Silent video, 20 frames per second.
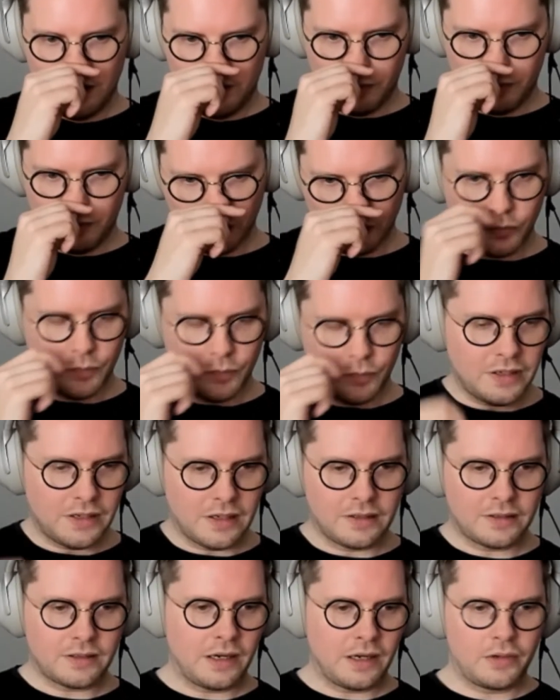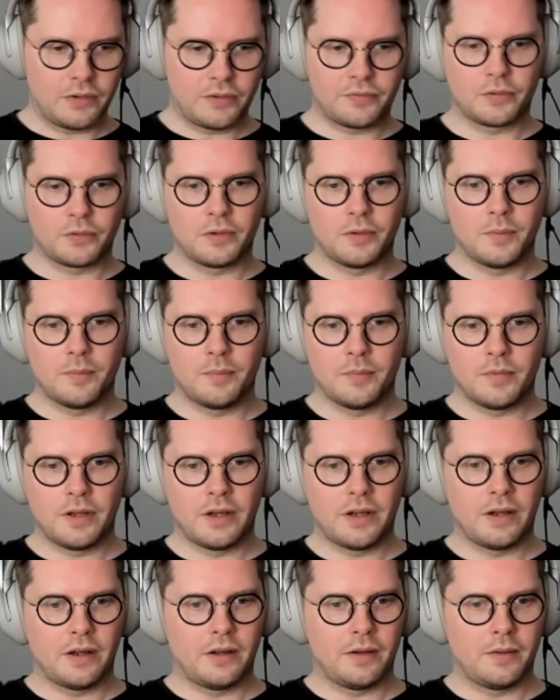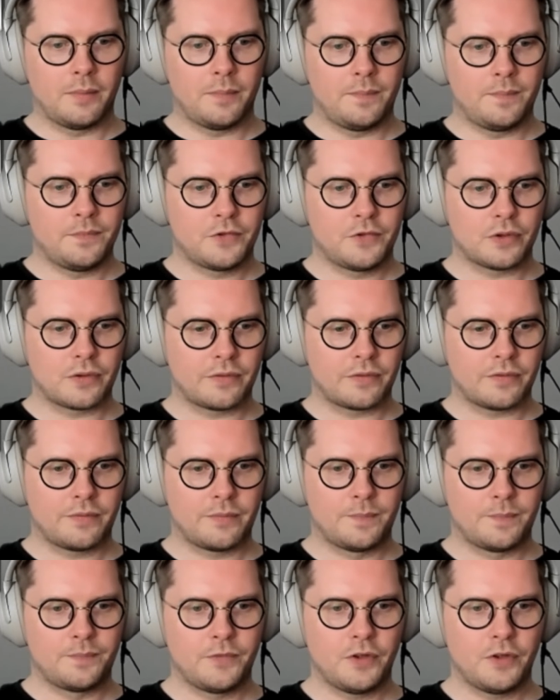Pulumi and Terraform sort of